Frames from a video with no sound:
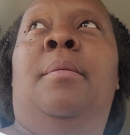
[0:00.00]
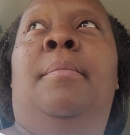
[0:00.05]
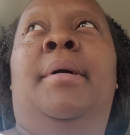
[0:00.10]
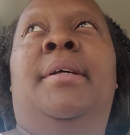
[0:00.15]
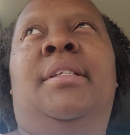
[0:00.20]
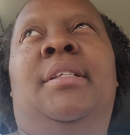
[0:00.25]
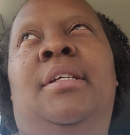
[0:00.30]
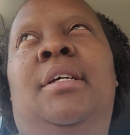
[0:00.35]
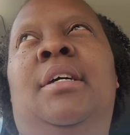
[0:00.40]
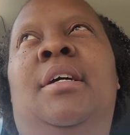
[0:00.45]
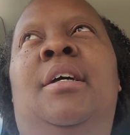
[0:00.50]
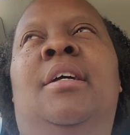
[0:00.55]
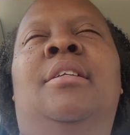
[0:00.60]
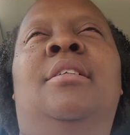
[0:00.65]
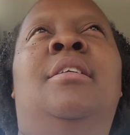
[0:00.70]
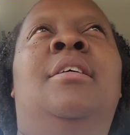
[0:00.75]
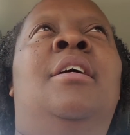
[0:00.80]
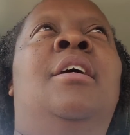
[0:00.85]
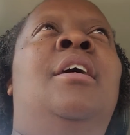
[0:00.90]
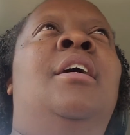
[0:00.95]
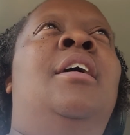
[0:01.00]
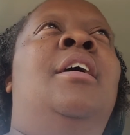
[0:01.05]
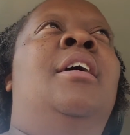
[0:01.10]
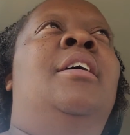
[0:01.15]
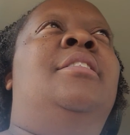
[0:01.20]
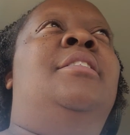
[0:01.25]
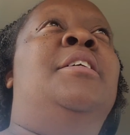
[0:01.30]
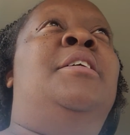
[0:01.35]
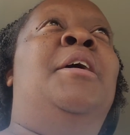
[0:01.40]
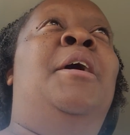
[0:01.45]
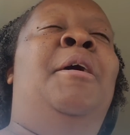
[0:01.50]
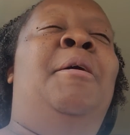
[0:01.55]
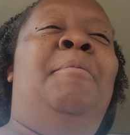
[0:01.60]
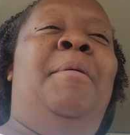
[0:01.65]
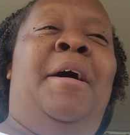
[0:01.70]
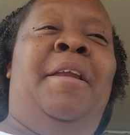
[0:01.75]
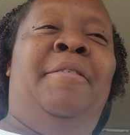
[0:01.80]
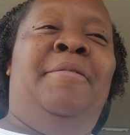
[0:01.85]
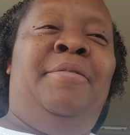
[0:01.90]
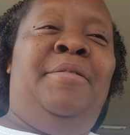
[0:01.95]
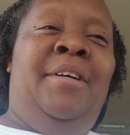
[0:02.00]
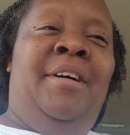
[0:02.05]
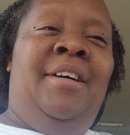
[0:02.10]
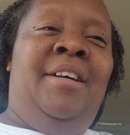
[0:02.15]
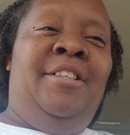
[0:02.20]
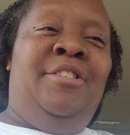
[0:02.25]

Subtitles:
on my son to come out of